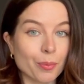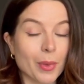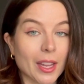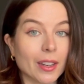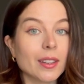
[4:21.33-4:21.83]

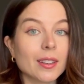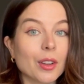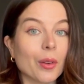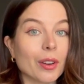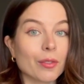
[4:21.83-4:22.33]
made
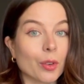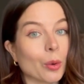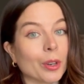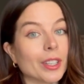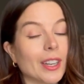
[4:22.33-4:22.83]
going
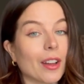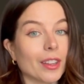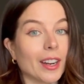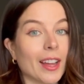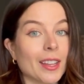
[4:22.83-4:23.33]
forward now
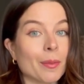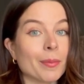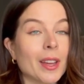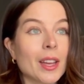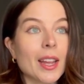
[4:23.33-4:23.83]
that I am
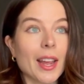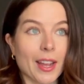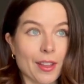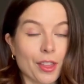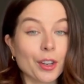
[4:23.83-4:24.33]

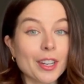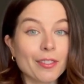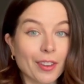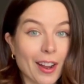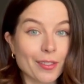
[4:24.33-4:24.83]
a
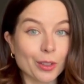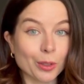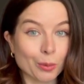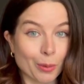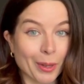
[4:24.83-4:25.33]
35 year
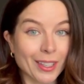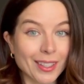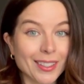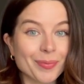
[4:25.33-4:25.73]
old woman,